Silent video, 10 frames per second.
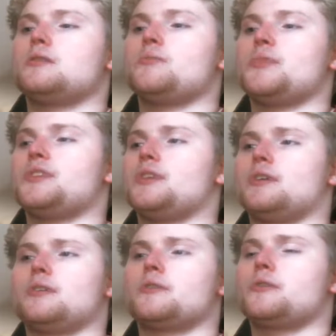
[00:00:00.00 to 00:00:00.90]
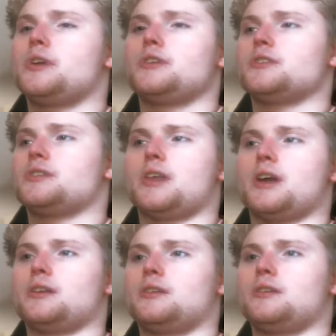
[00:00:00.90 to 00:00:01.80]
But the creatures
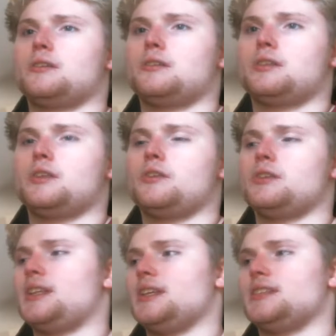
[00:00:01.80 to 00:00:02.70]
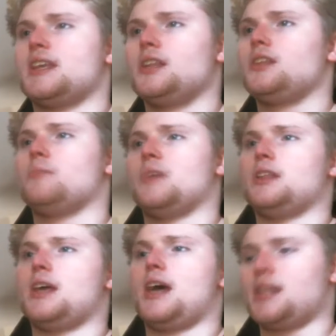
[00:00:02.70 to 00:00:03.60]
there, they were like these
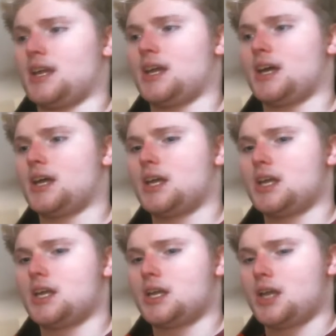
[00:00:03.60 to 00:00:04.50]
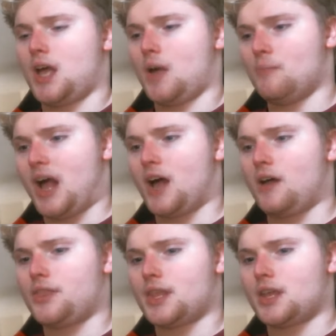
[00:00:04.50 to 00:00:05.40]
Endermen that had like a
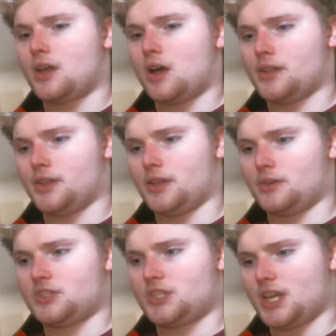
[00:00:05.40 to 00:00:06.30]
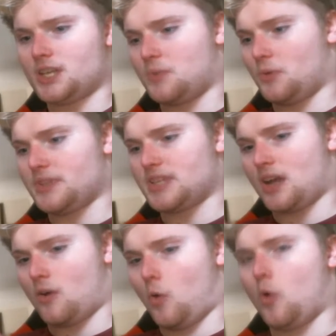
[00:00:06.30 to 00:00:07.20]
mouth on their chest, but it was
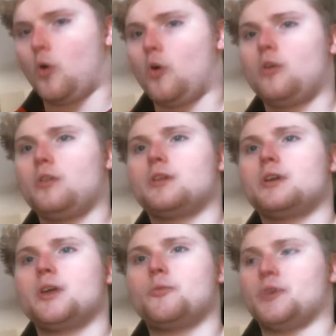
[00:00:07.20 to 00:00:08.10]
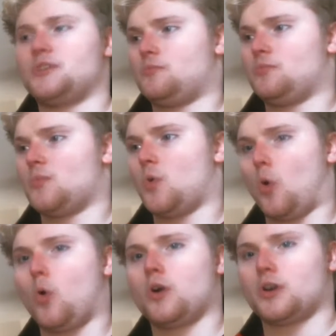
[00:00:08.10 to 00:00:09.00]
like a hole. It was
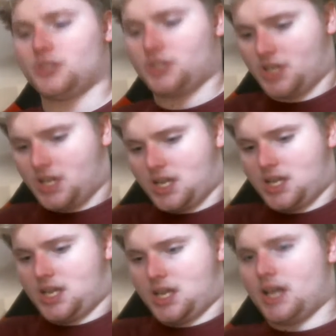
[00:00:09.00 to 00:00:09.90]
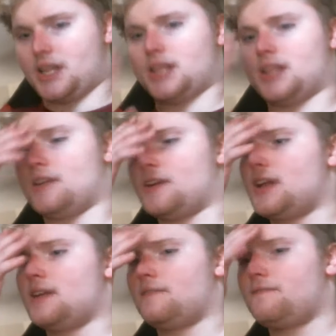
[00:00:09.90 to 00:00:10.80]
orange. And then their
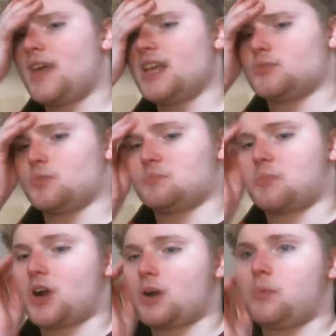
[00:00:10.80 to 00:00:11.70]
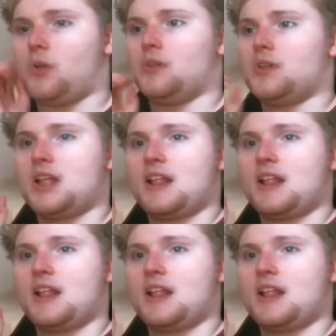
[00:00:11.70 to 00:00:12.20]
face was purple.